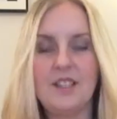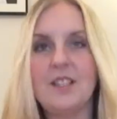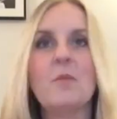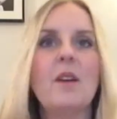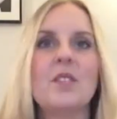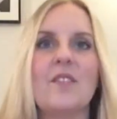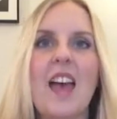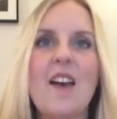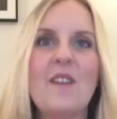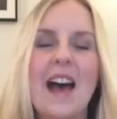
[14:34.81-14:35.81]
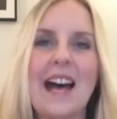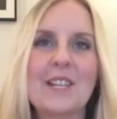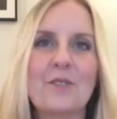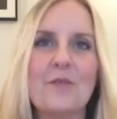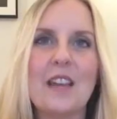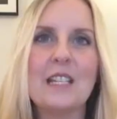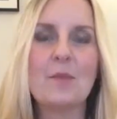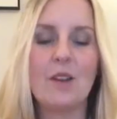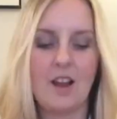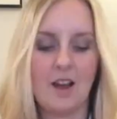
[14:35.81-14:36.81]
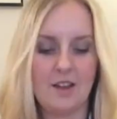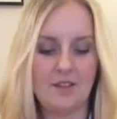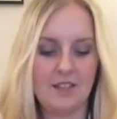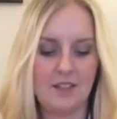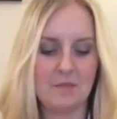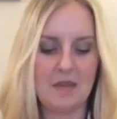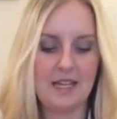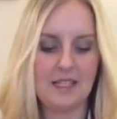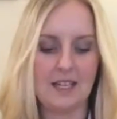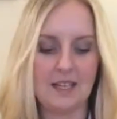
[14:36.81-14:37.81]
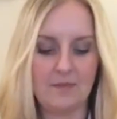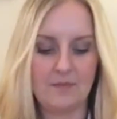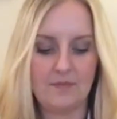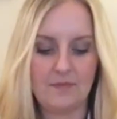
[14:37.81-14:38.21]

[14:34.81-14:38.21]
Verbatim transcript: this is the most I've ever had on a Facebook Live, this is amazing.